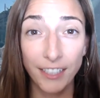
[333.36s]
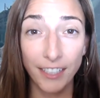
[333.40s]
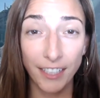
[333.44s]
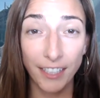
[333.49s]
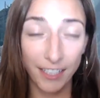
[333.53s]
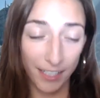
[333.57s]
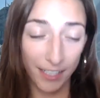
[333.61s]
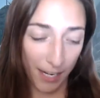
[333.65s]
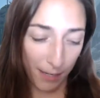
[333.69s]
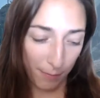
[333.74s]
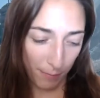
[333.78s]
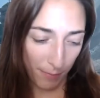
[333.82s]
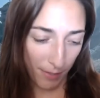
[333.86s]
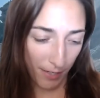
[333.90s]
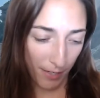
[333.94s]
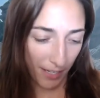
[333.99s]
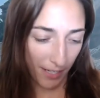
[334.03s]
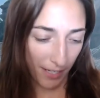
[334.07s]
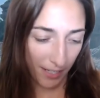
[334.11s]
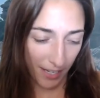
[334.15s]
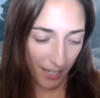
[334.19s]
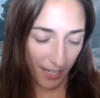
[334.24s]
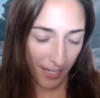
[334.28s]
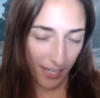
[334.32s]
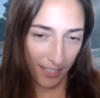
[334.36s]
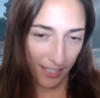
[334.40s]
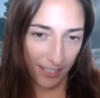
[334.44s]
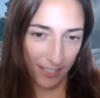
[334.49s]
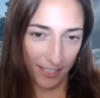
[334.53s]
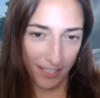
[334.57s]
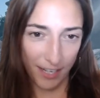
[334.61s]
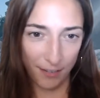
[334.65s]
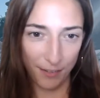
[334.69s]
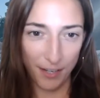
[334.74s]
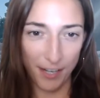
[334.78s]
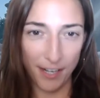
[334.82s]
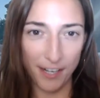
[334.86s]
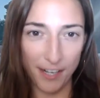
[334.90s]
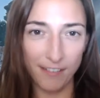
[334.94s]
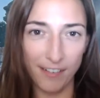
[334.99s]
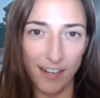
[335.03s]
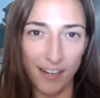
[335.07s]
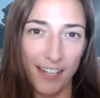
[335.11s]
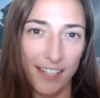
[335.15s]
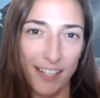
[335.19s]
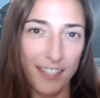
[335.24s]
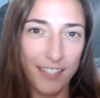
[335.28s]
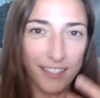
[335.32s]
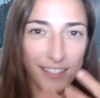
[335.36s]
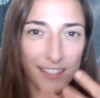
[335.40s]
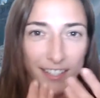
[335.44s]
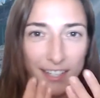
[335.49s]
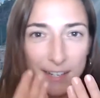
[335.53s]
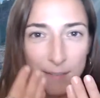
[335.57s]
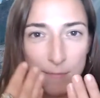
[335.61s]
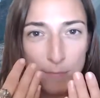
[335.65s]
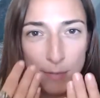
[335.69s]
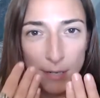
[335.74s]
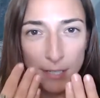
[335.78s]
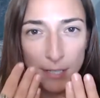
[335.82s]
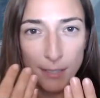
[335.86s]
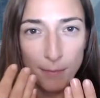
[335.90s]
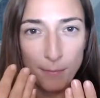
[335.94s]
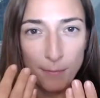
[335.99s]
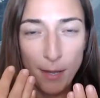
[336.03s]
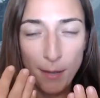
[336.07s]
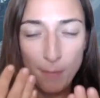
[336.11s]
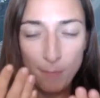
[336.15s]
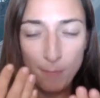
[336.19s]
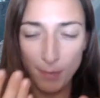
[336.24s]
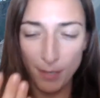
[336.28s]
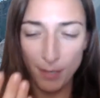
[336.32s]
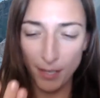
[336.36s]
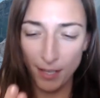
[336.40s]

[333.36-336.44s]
I had my hands down there, right? And just kind of picked him up.